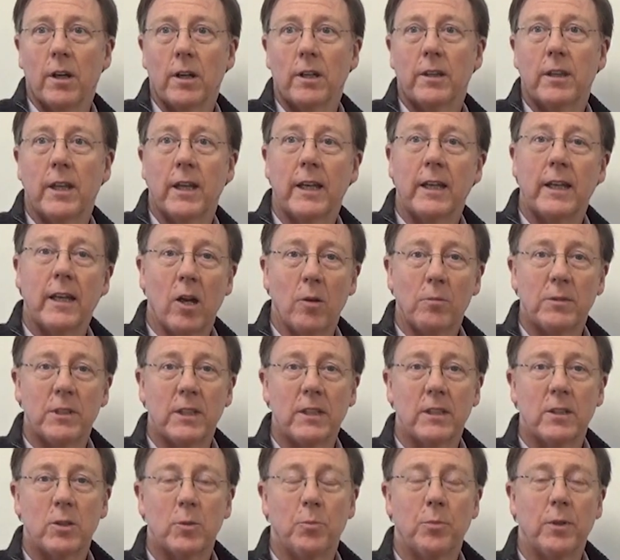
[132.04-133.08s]
then comes
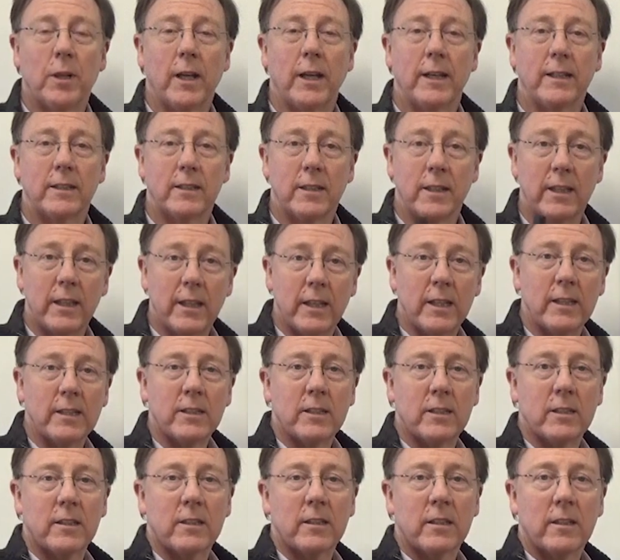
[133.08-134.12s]
into play. So
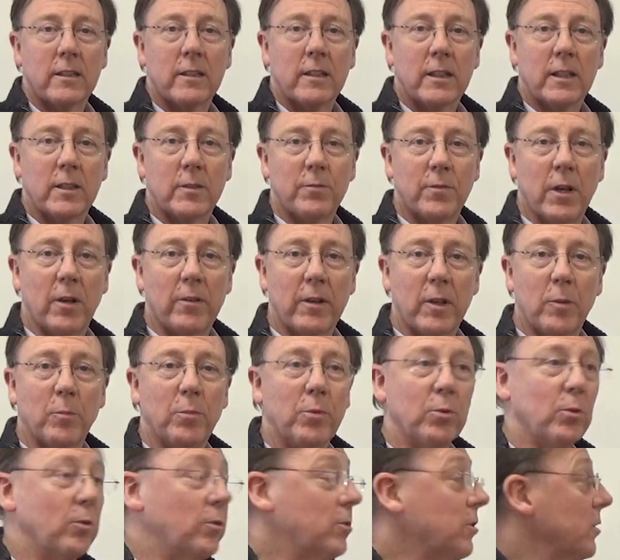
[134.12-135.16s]
this is very
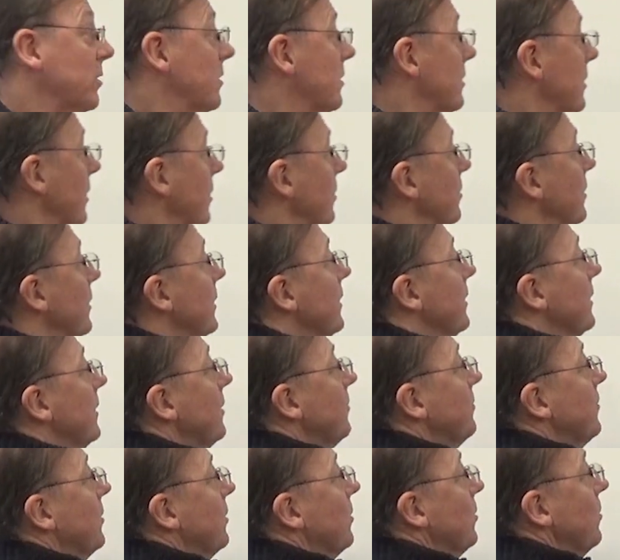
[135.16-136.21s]
important. So
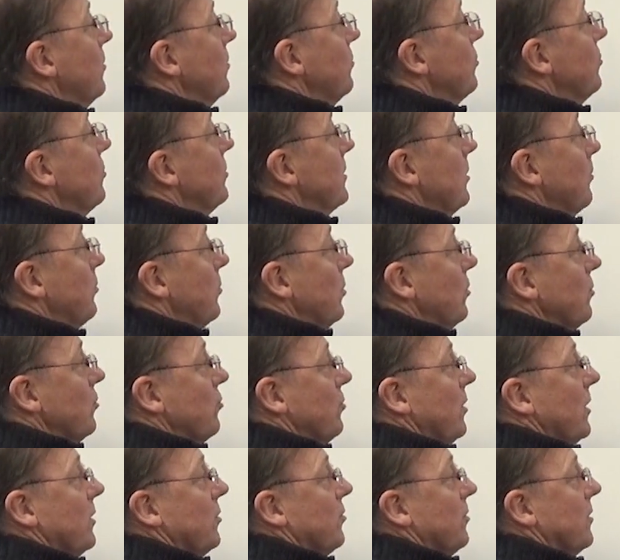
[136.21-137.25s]
if the
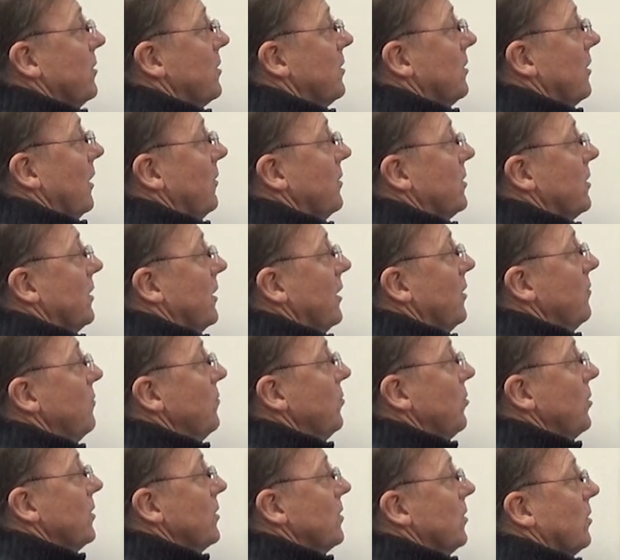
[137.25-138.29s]
subcontractor is going to
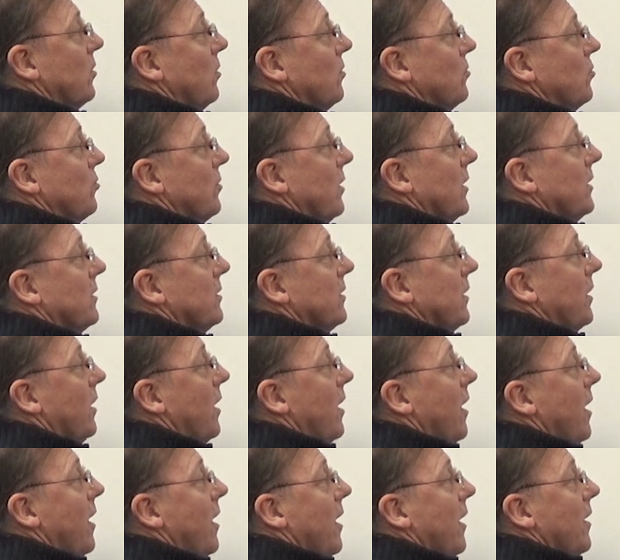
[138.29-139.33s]
invoice the contractor
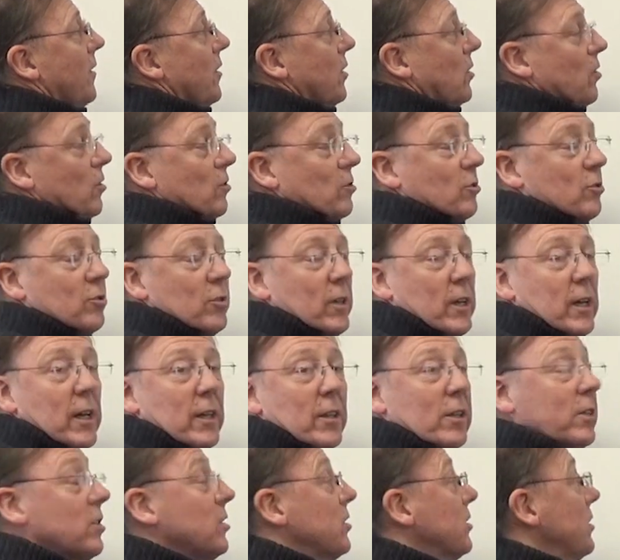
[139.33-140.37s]
and
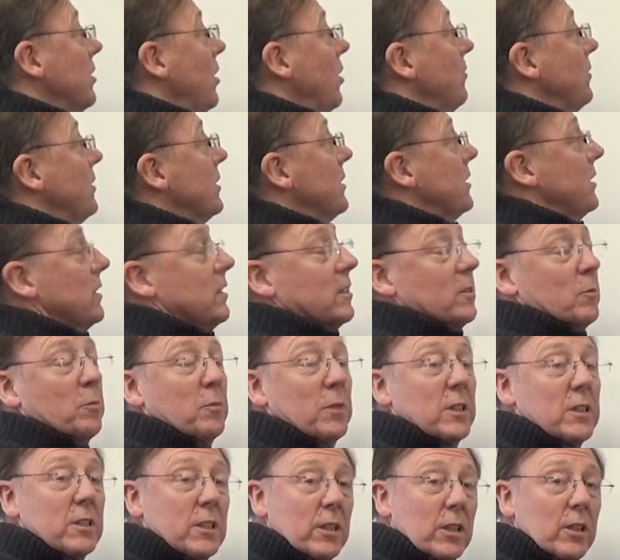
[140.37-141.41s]
the services and
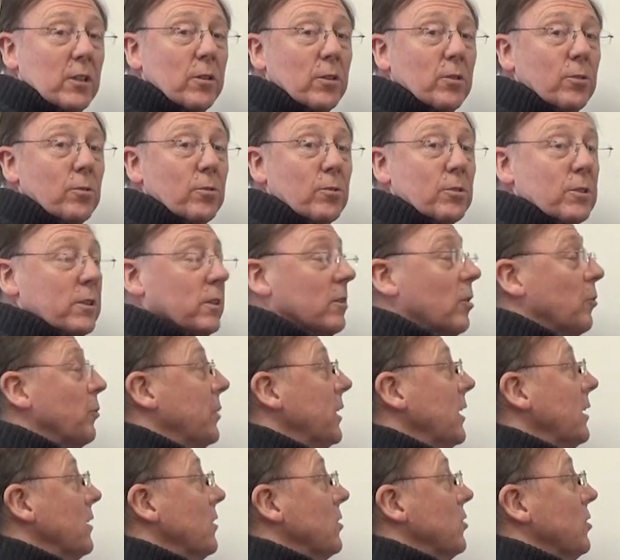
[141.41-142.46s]
materials that are
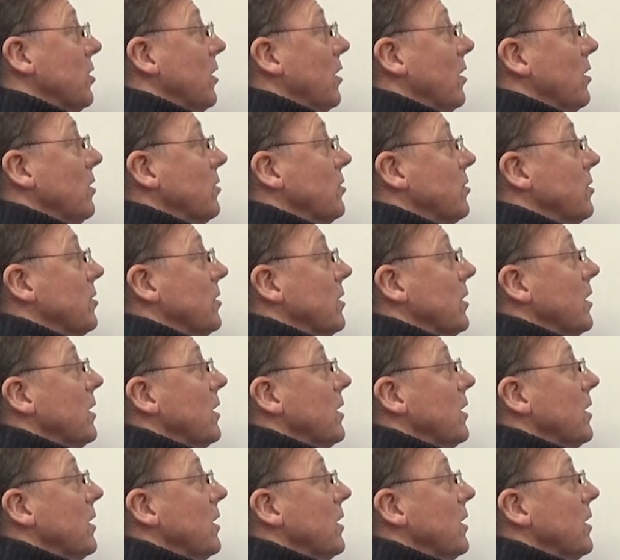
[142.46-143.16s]
being charged,